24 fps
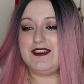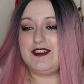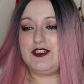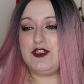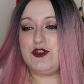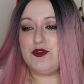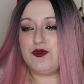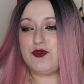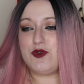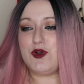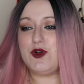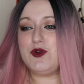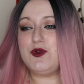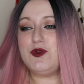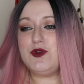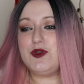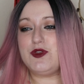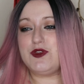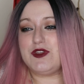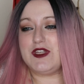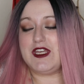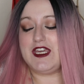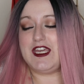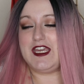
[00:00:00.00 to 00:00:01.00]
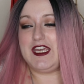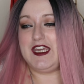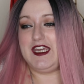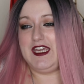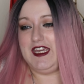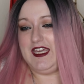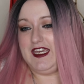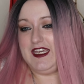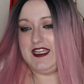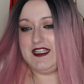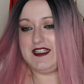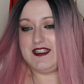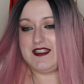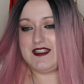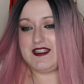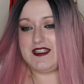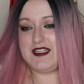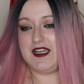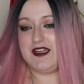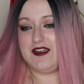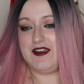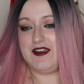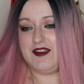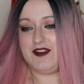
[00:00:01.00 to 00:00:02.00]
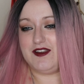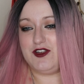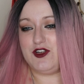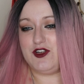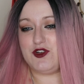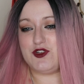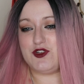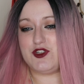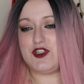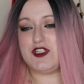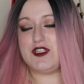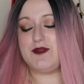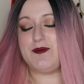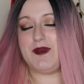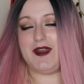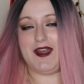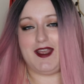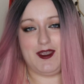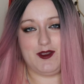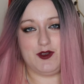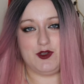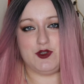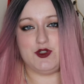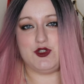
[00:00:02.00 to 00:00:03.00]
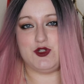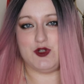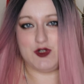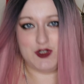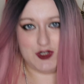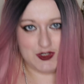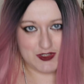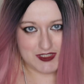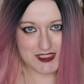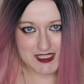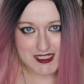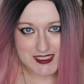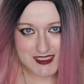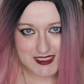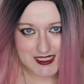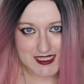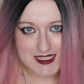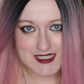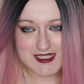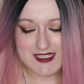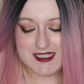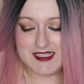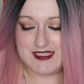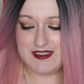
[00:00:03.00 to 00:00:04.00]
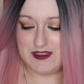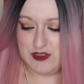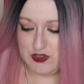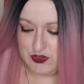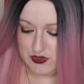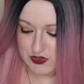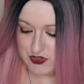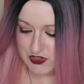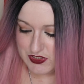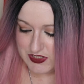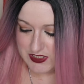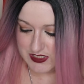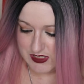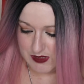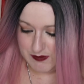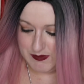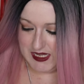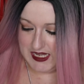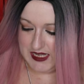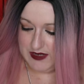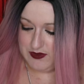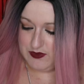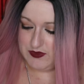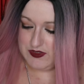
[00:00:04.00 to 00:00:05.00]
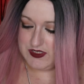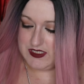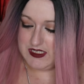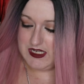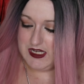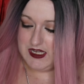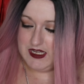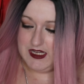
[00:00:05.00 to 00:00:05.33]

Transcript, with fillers: growth is not just about how good your content is, it's not just about